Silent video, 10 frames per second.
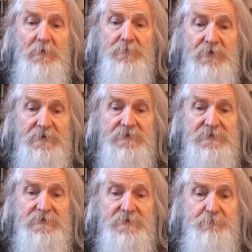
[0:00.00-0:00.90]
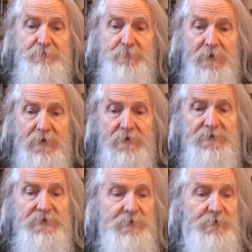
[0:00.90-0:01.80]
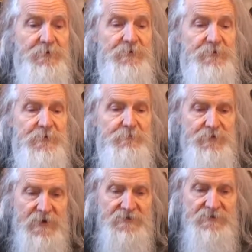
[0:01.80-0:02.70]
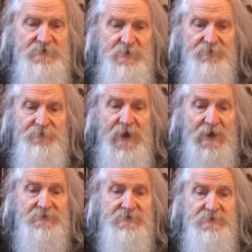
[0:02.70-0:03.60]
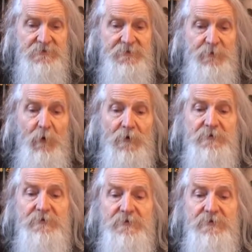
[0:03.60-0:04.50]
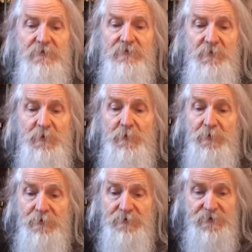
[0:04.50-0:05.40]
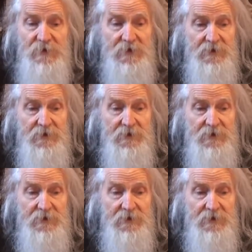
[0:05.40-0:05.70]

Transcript: principally due to the presence of excessive quantities of mucus